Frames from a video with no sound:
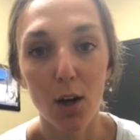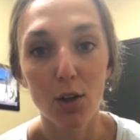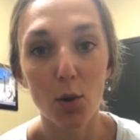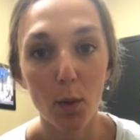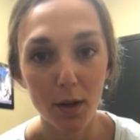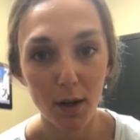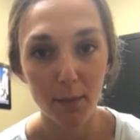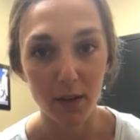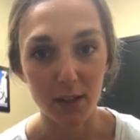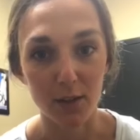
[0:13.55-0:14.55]
So what are your hip
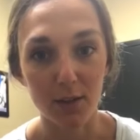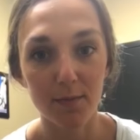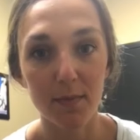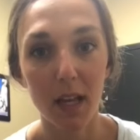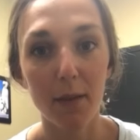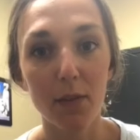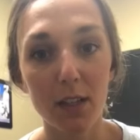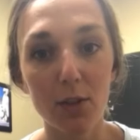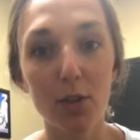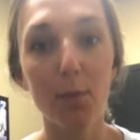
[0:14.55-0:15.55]
flexors? Hip
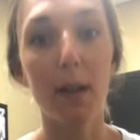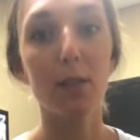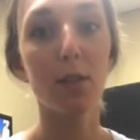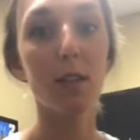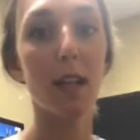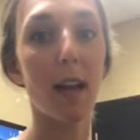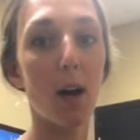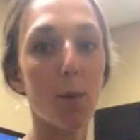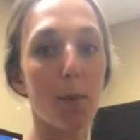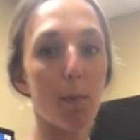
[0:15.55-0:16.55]
flexors are muscles that
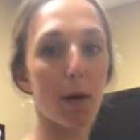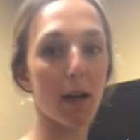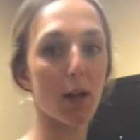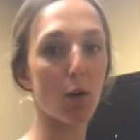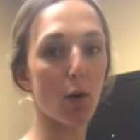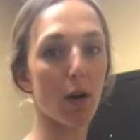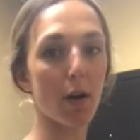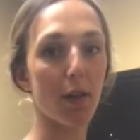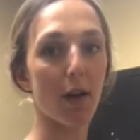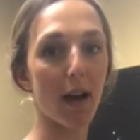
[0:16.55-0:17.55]
help bring your
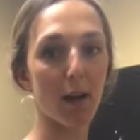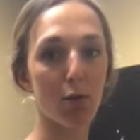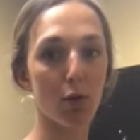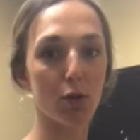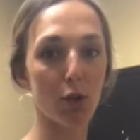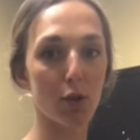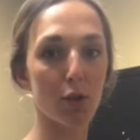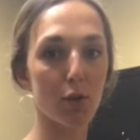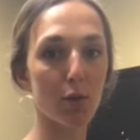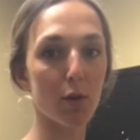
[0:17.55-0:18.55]
thigh closer
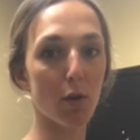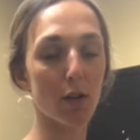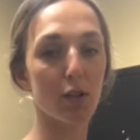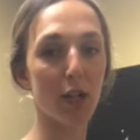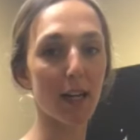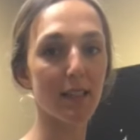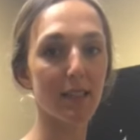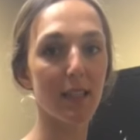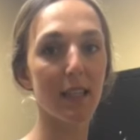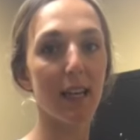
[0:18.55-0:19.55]
to your
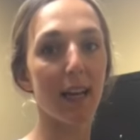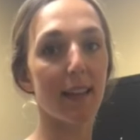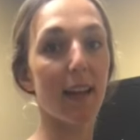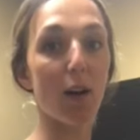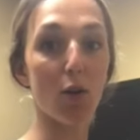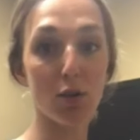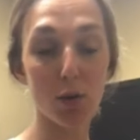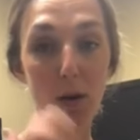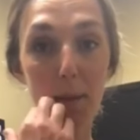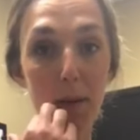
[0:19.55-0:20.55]
chest. They also
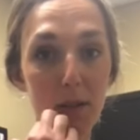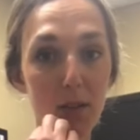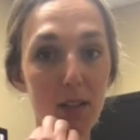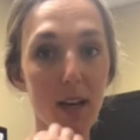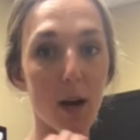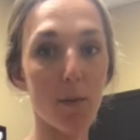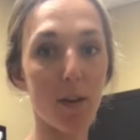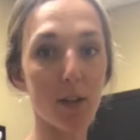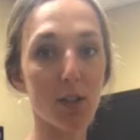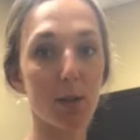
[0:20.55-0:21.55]
are muscles that help
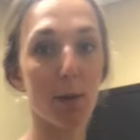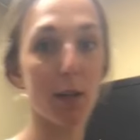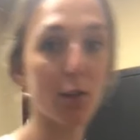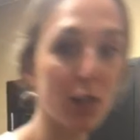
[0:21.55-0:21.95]
function to bring your